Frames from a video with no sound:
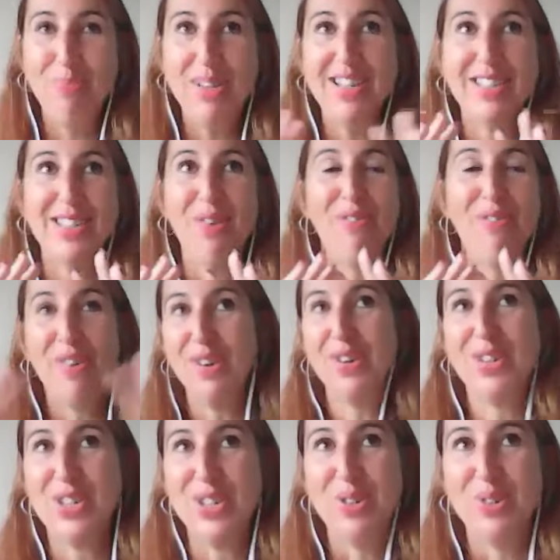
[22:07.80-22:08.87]
being so yeah.
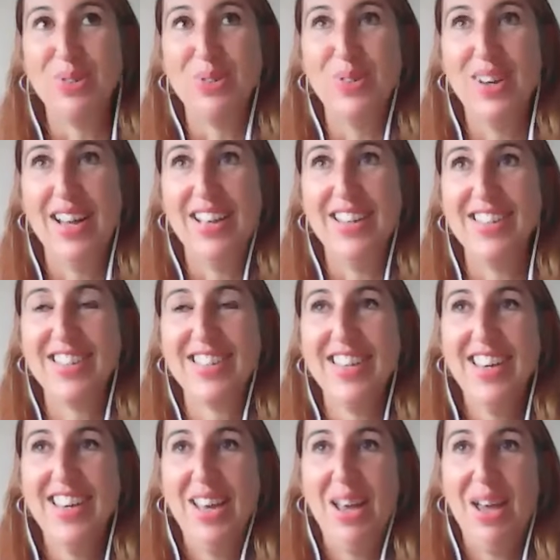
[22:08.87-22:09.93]
functional and,
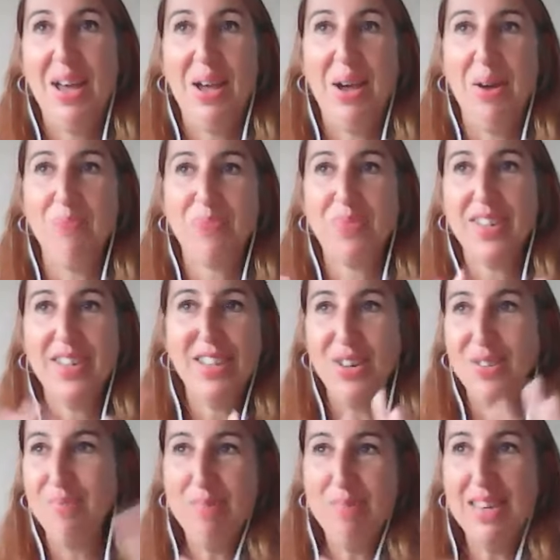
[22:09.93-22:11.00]
um, you
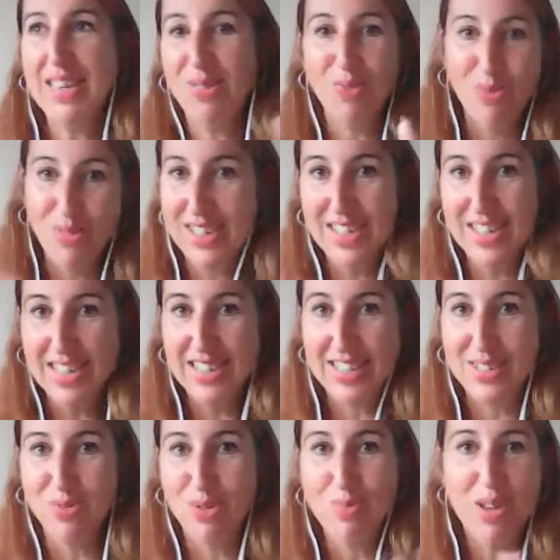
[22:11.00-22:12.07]
know, meeting all the needs,
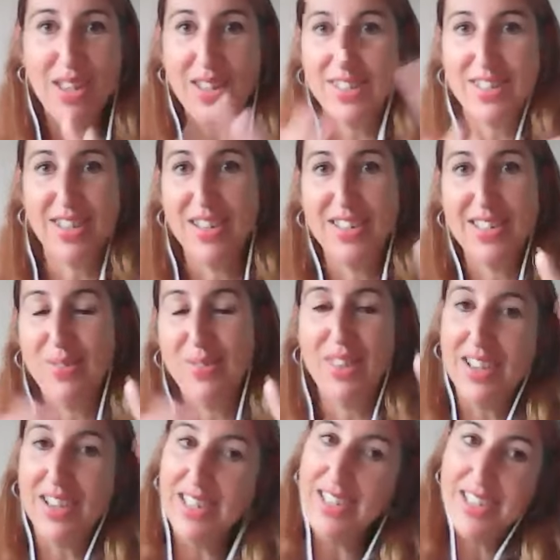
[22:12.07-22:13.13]
all the milestones and
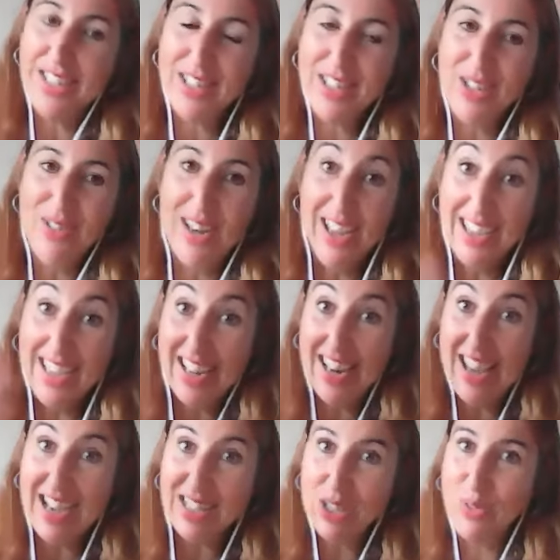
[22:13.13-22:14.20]
everything I needed to do, like in
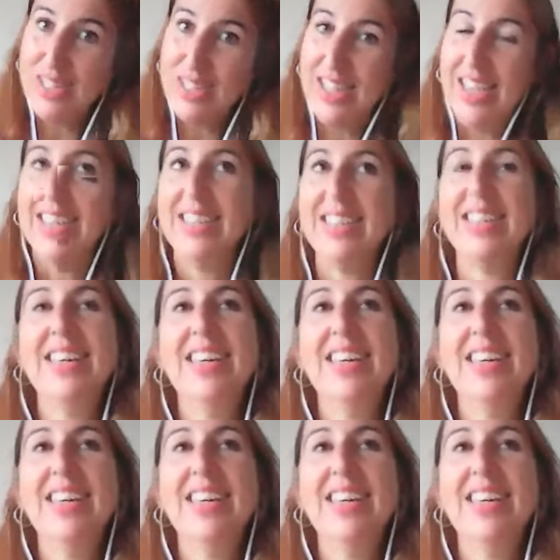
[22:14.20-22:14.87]
adulting.